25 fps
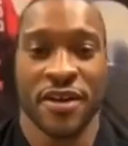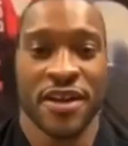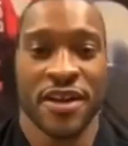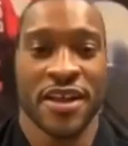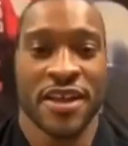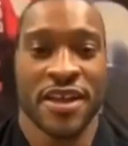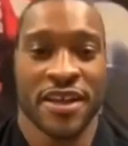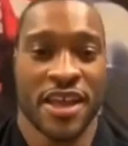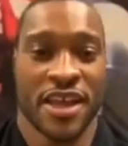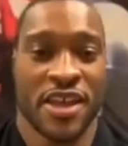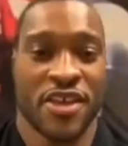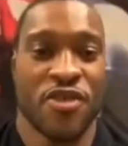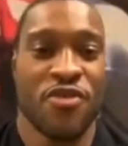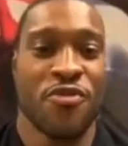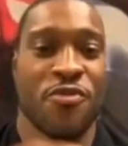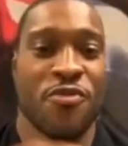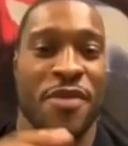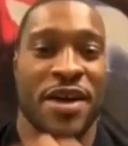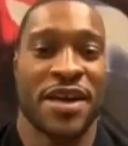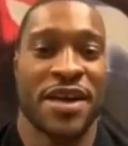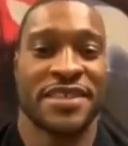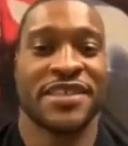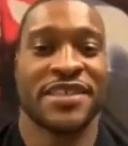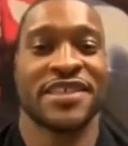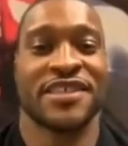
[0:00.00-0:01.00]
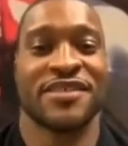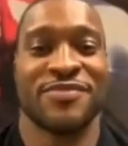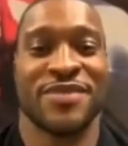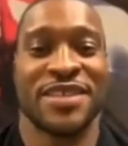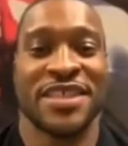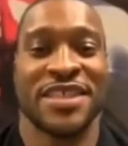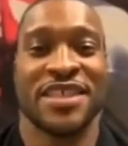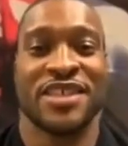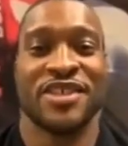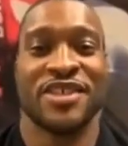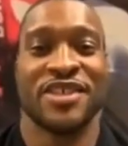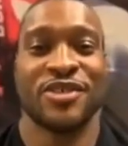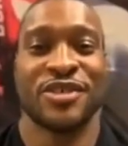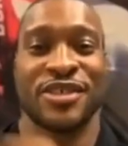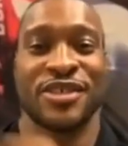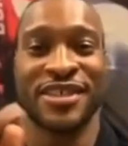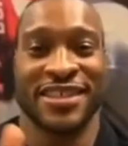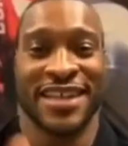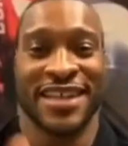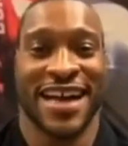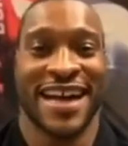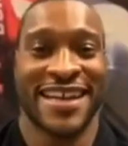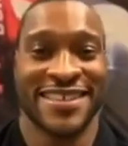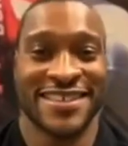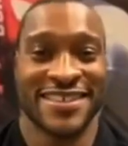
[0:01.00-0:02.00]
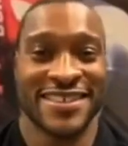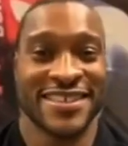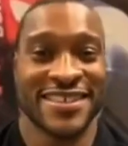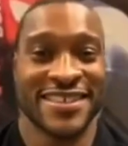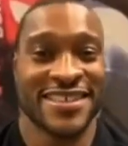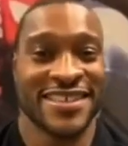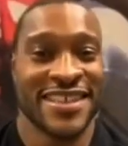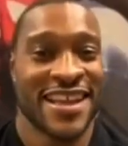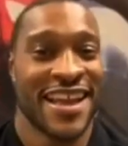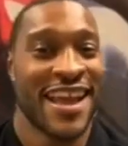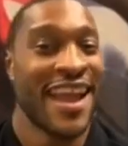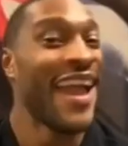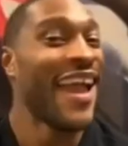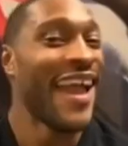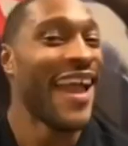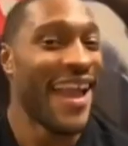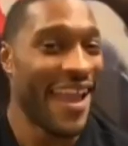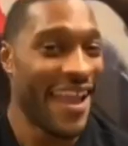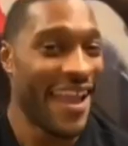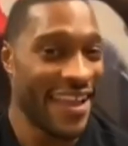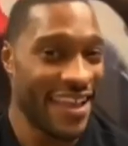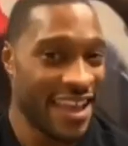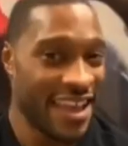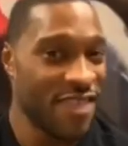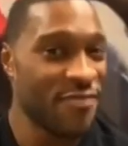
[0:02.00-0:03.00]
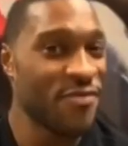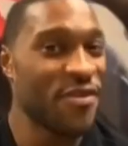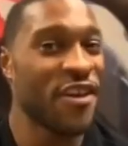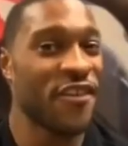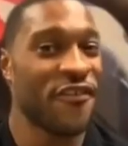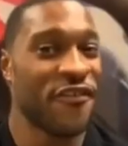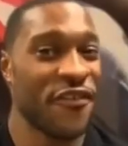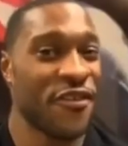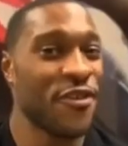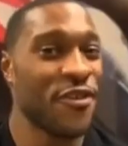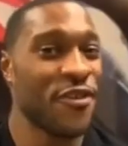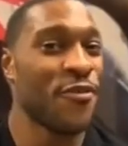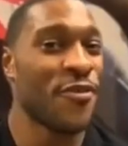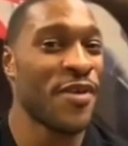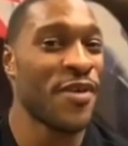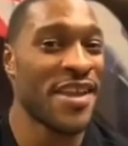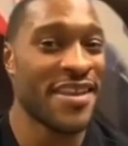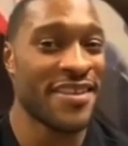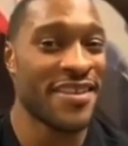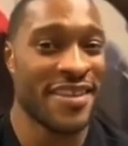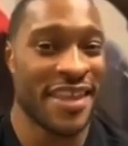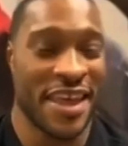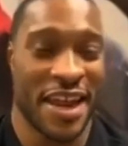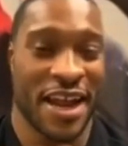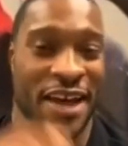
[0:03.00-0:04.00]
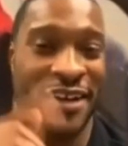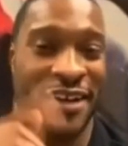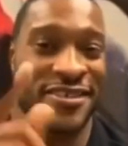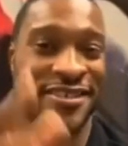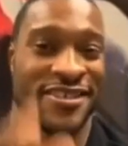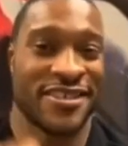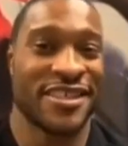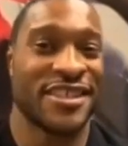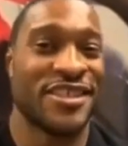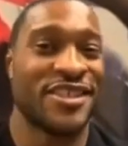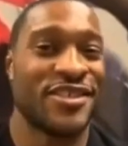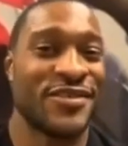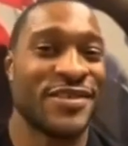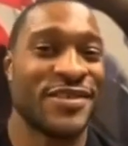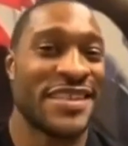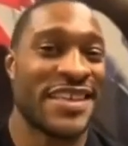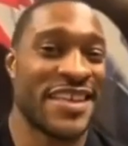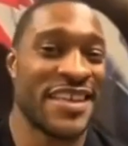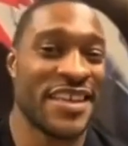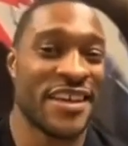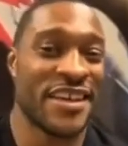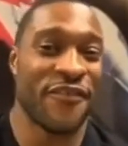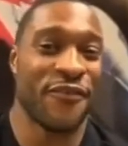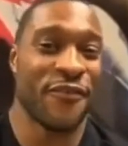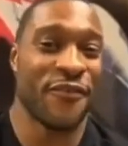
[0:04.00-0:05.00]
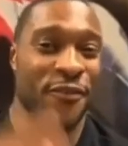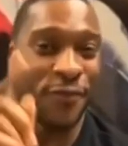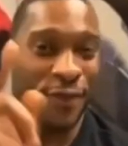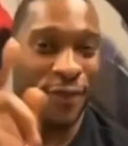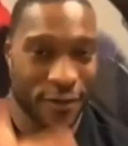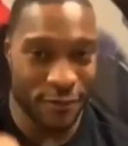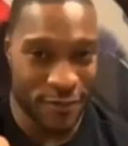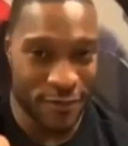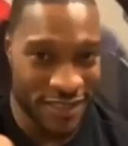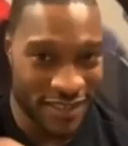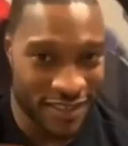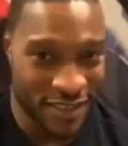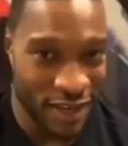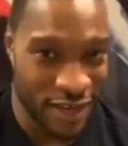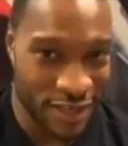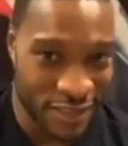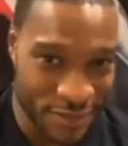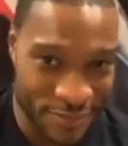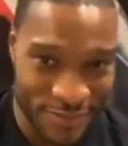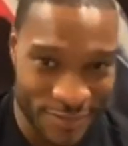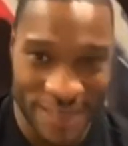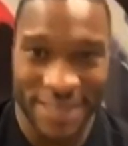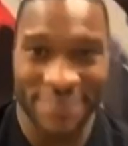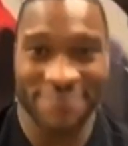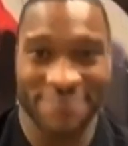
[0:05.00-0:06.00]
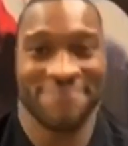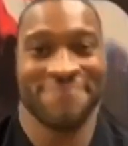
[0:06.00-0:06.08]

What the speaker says: Can you message me your sizes and give me a few weeks, and I'll send you a gift with what we talked about?